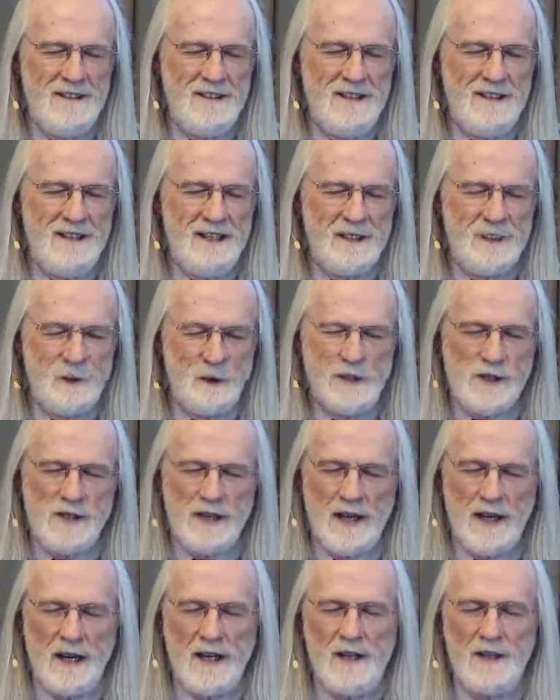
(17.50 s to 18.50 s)
As we
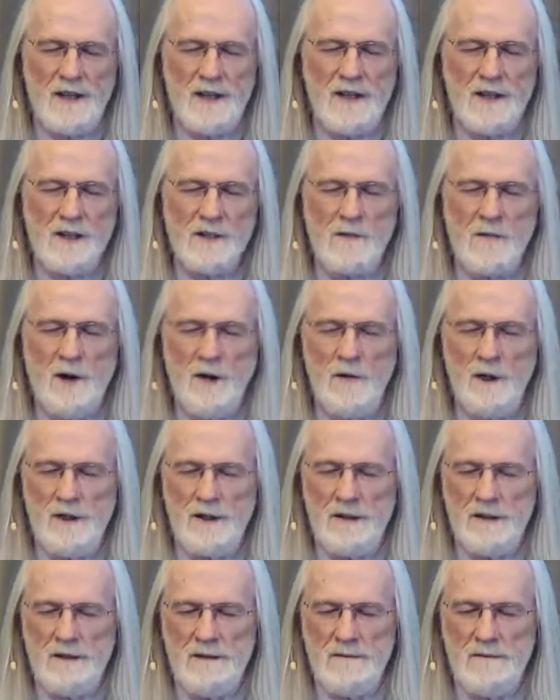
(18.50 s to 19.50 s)
settle into this moment,
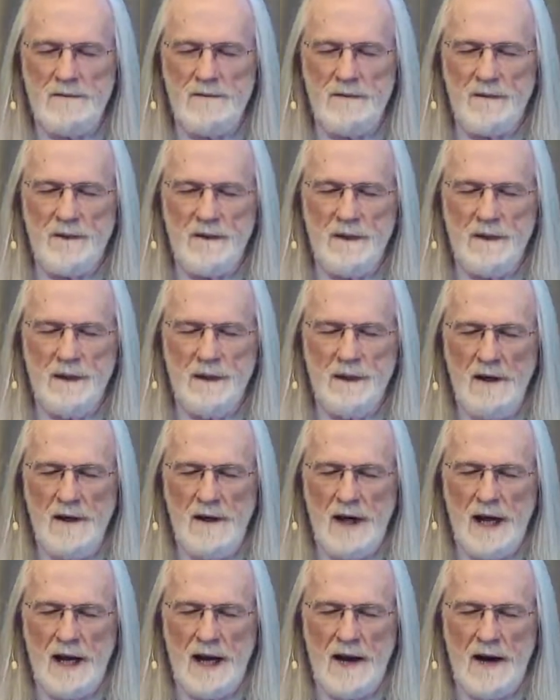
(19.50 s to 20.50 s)

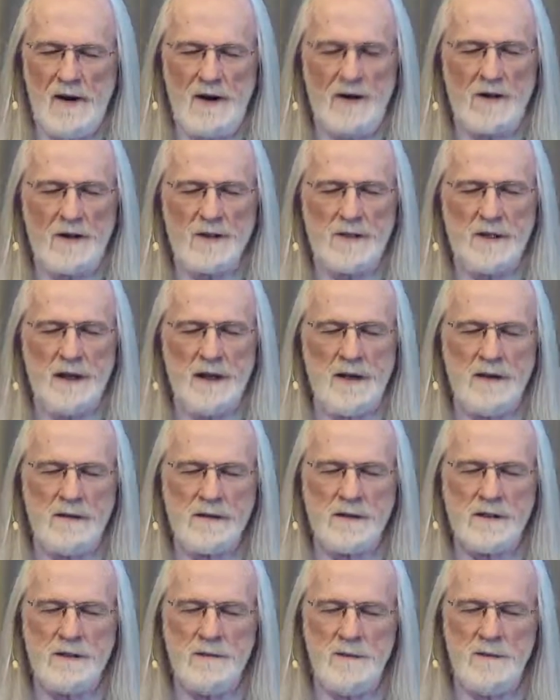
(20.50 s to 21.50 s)
allowing ourselves
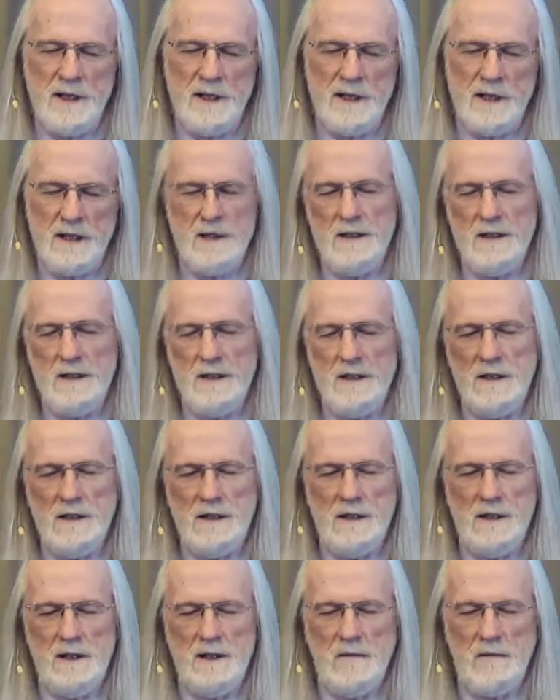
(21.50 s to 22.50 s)
to be
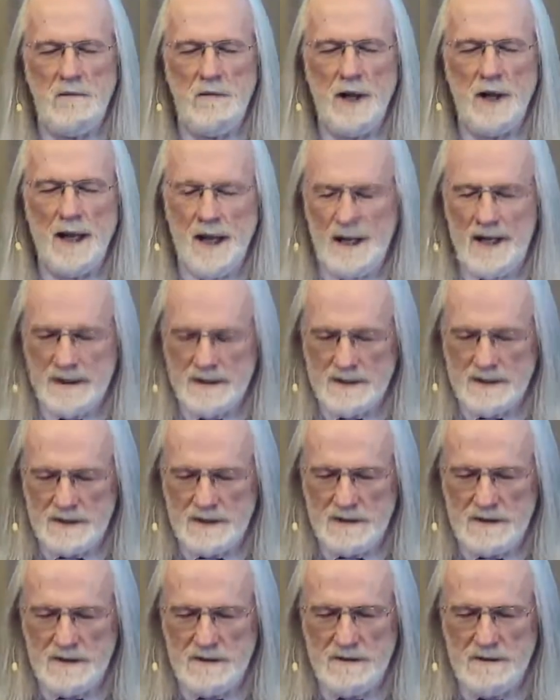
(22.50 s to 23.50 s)
blessed
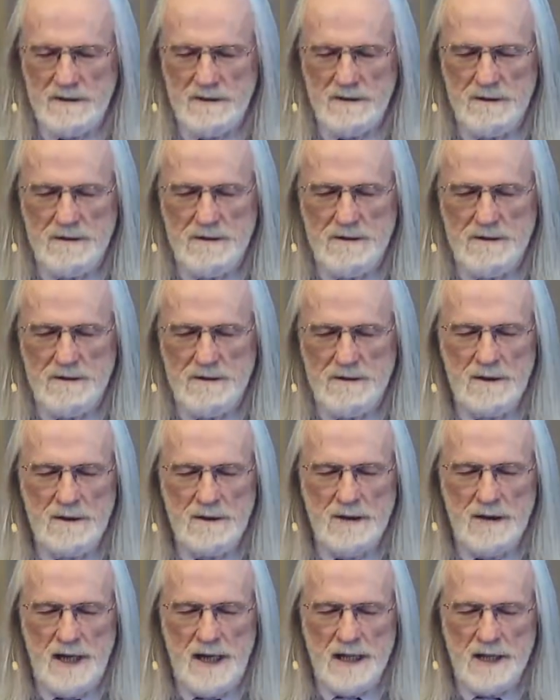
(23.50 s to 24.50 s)

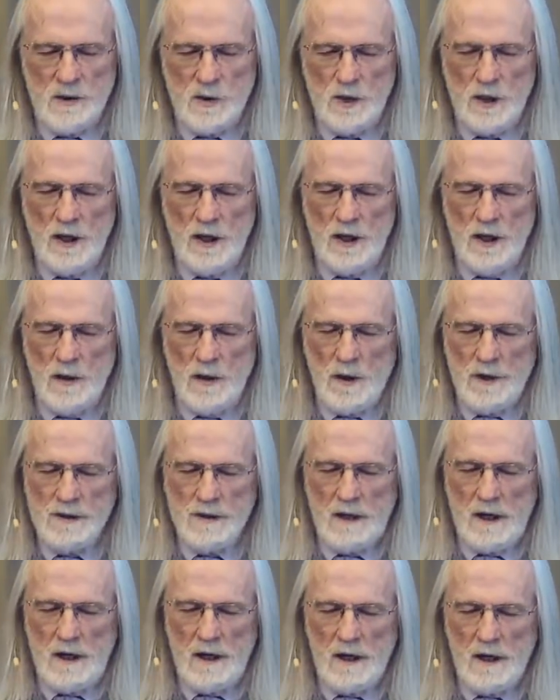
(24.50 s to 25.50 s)
as we always
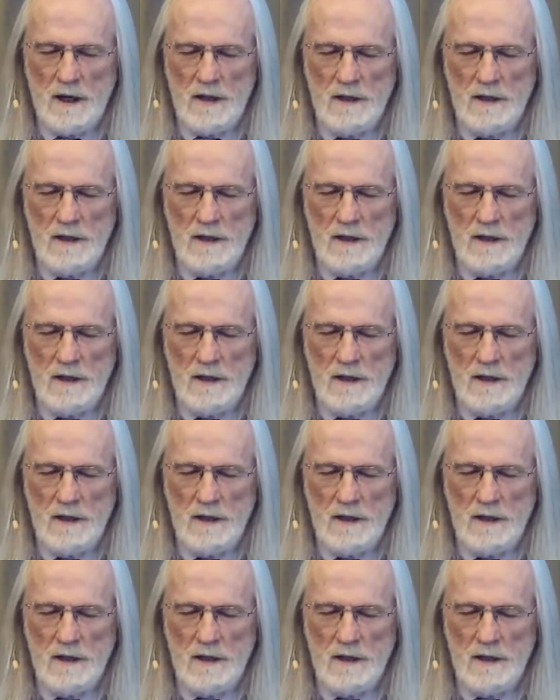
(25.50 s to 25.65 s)
are,